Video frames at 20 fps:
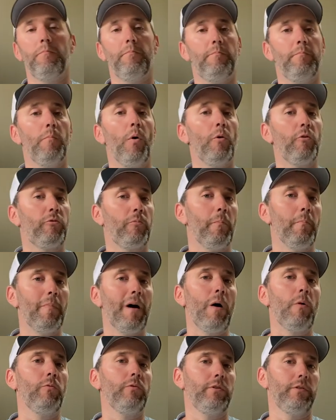most
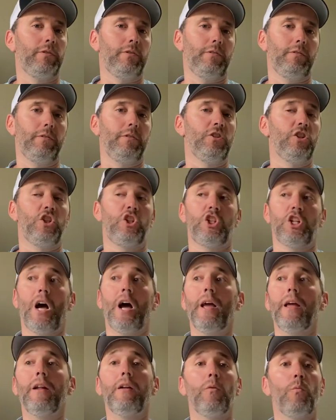mountainous
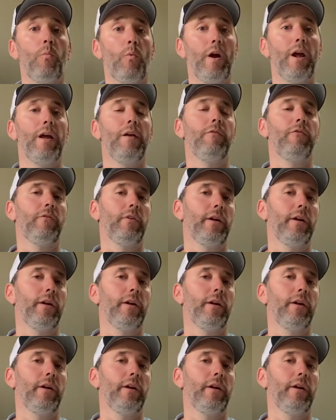giant waves